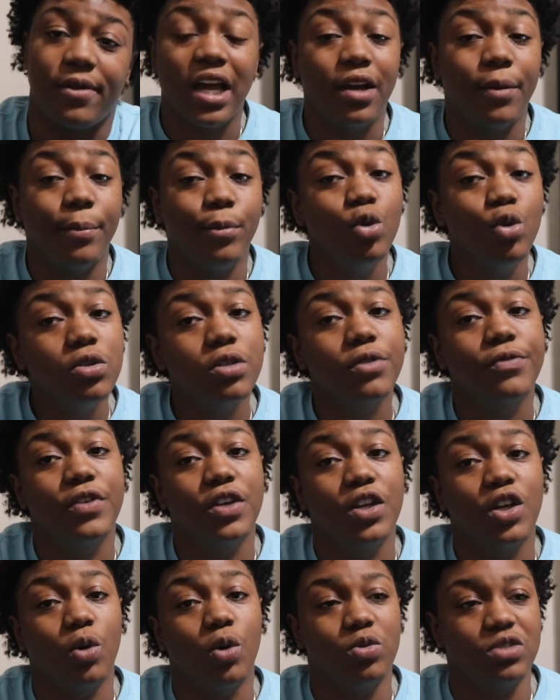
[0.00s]
And the music
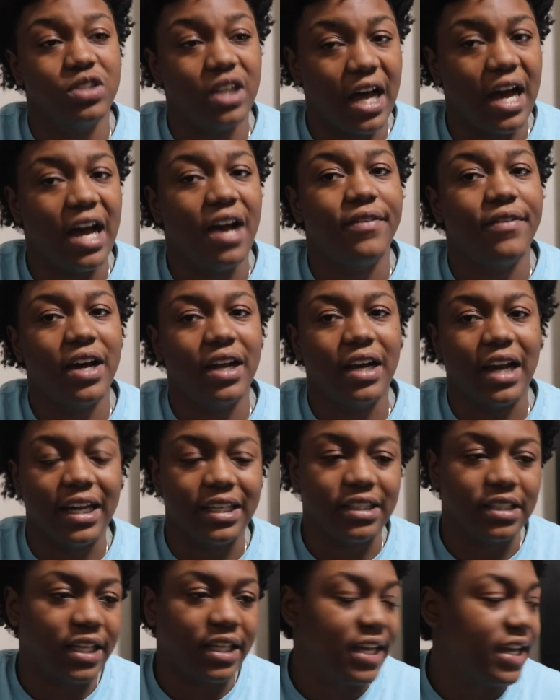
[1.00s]
video was live. I
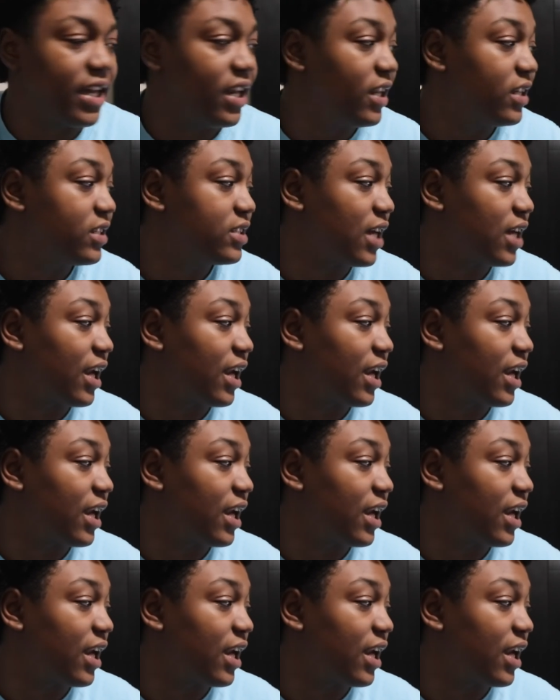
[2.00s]
like the edits,